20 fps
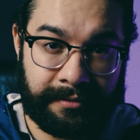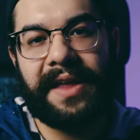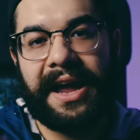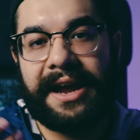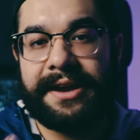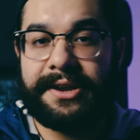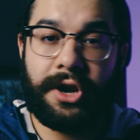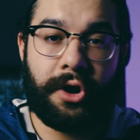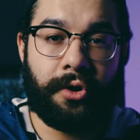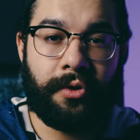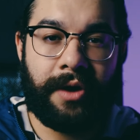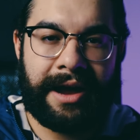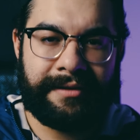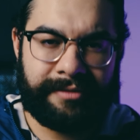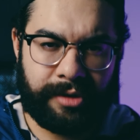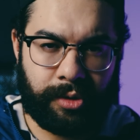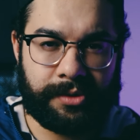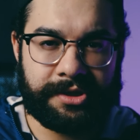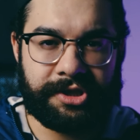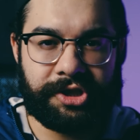I know
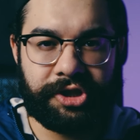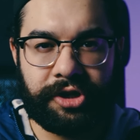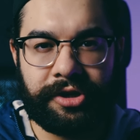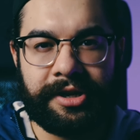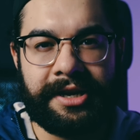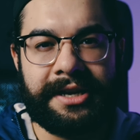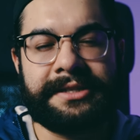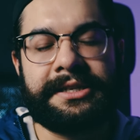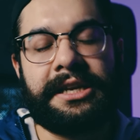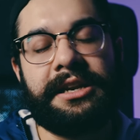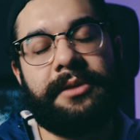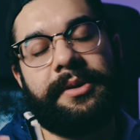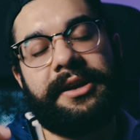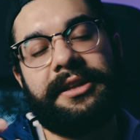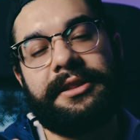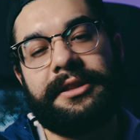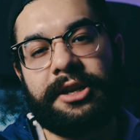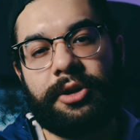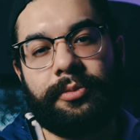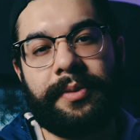everyone's journey is going to be a
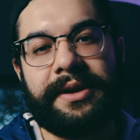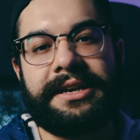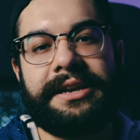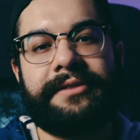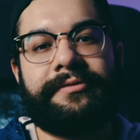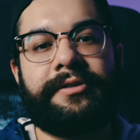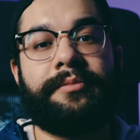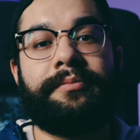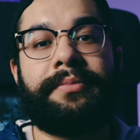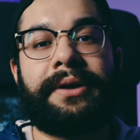little bit different,